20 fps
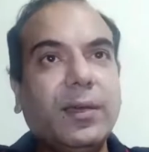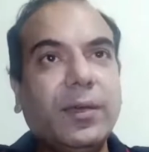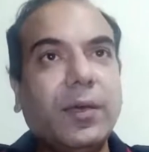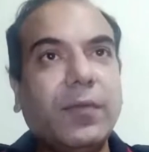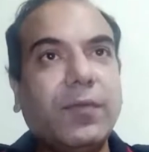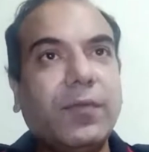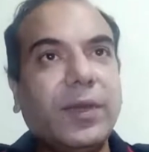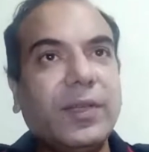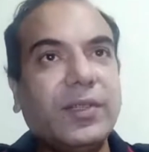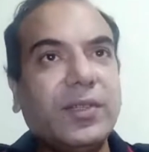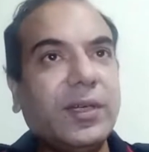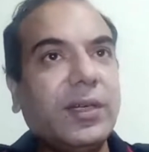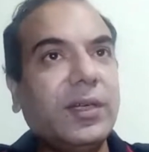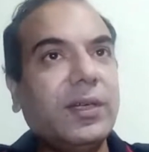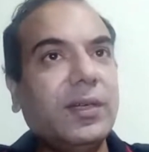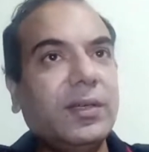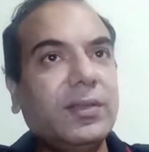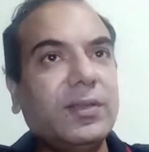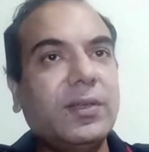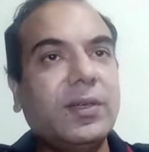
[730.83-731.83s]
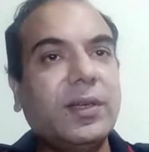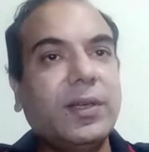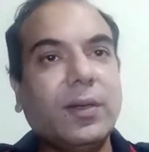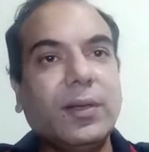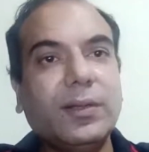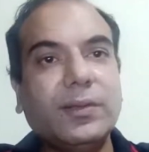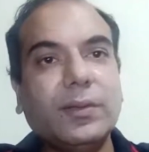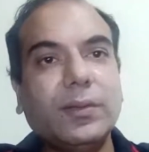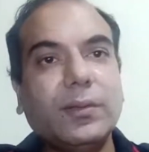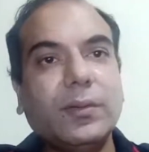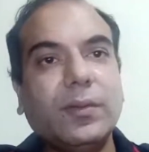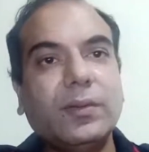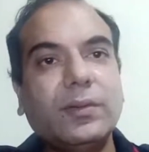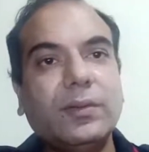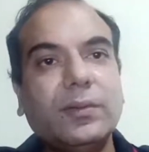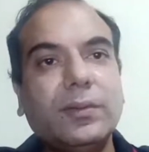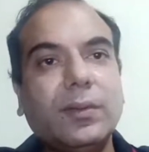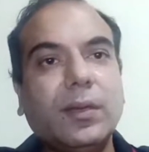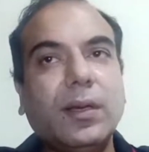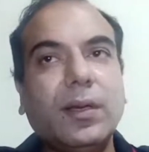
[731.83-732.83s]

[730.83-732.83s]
your fashion industry also, because